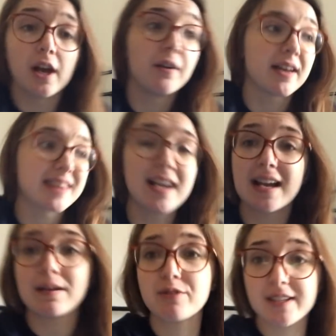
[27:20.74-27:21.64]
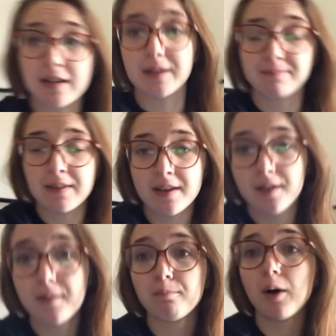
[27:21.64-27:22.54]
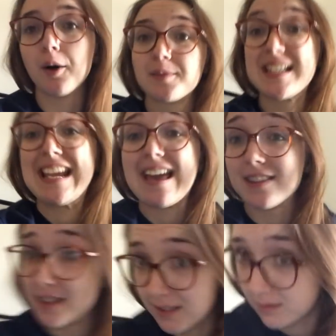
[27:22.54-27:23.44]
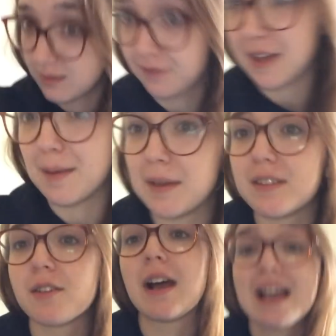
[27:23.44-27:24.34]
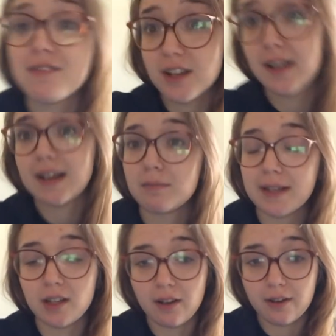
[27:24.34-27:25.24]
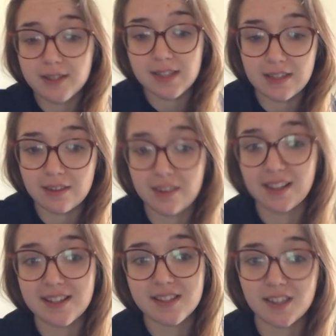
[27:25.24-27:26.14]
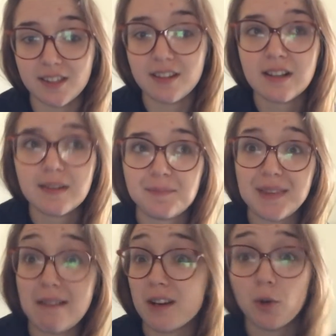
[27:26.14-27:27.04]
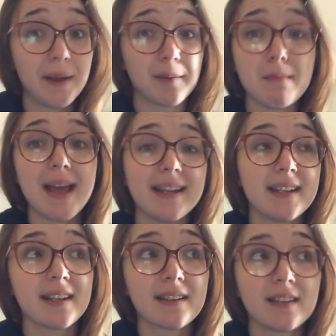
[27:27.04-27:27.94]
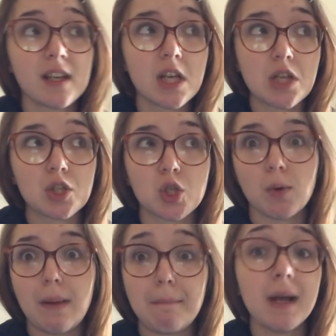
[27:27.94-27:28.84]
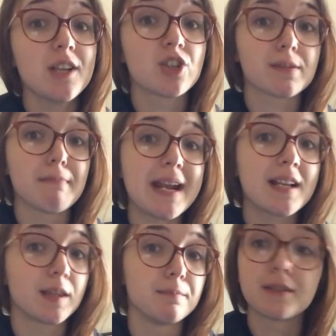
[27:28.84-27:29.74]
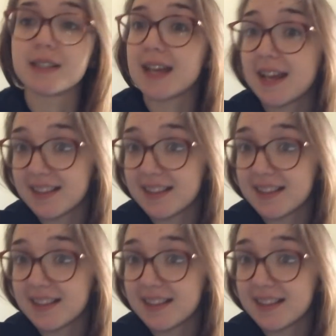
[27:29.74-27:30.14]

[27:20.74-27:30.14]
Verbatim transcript: I think I am just gonna pop together a fair bit so I have cut out my culottes and the other thing is that they're a quick make so I might just make them today.